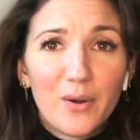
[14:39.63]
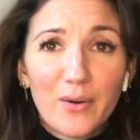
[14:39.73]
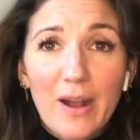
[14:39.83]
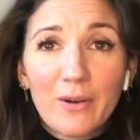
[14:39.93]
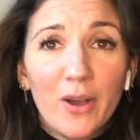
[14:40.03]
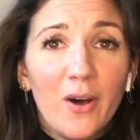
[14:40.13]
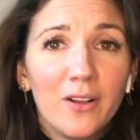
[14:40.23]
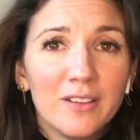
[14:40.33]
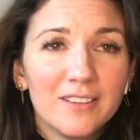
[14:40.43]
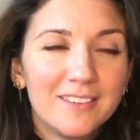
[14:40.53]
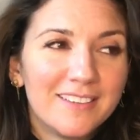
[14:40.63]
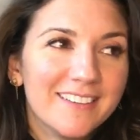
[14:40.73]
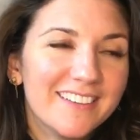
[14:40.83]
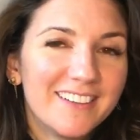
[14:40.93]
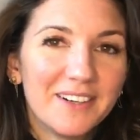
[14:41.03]
or alcohol
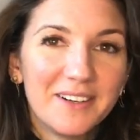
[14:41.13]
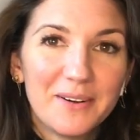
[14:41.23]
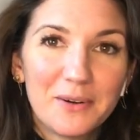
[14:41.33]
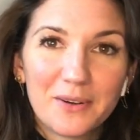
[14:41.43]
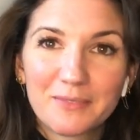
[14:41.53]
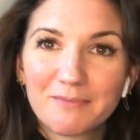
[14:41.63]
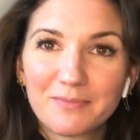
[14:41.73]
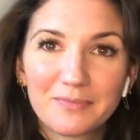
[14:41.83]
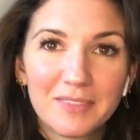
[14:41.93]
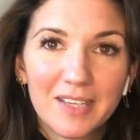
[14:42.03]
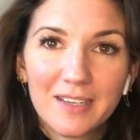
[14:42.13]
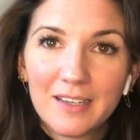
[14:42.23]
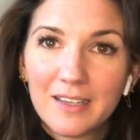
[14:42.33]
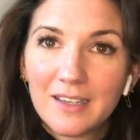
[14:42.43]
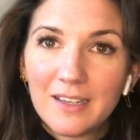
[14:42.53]
or
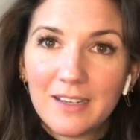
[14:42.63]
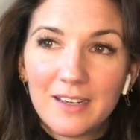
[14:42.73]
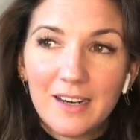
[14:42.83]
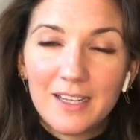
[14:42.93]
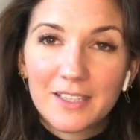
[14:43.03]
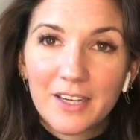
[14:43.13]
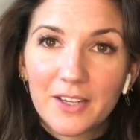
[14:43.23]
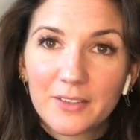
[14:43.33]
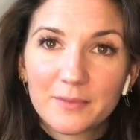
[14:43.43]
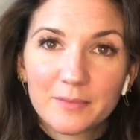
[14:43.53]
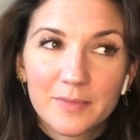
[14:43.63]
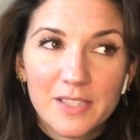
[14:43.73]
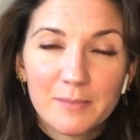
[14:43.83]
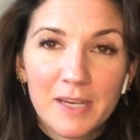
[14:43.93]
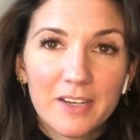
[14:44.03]
I don't know,
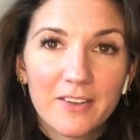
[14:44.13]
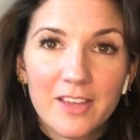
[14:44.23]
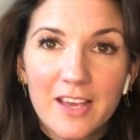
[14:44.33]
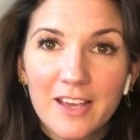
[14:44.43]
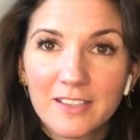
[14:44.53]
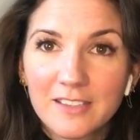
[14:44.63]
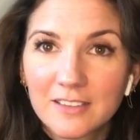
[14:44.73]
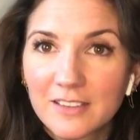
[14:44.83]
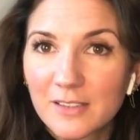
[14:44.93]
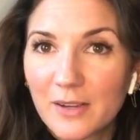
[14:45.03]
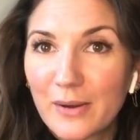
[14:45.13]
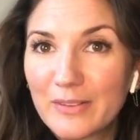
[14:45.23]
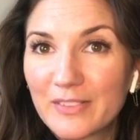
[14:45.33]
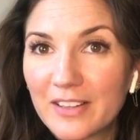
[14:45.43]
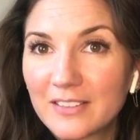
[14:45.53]
smack over the head. That's how I
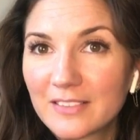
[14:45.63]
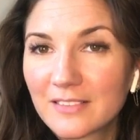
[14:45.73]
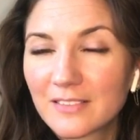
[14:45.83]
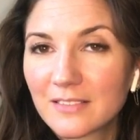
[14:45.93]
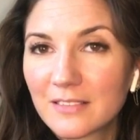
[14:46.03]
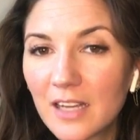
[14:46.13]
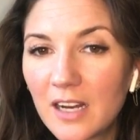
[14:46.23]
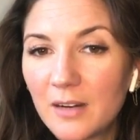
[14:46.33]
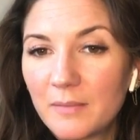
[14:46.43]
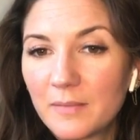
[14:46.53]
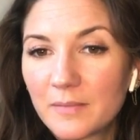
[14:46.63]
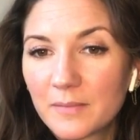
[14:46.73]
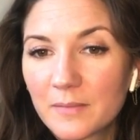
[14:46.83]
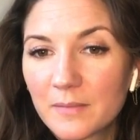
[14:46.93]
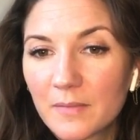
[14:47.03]
felt. Um,
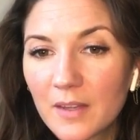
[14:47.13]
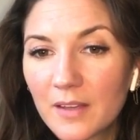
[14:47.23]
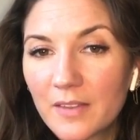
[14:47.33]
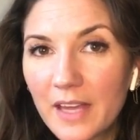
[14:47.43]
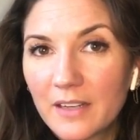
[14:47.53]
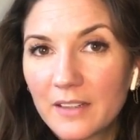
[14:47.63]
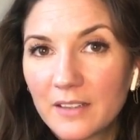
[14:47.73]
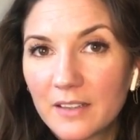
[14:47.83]
then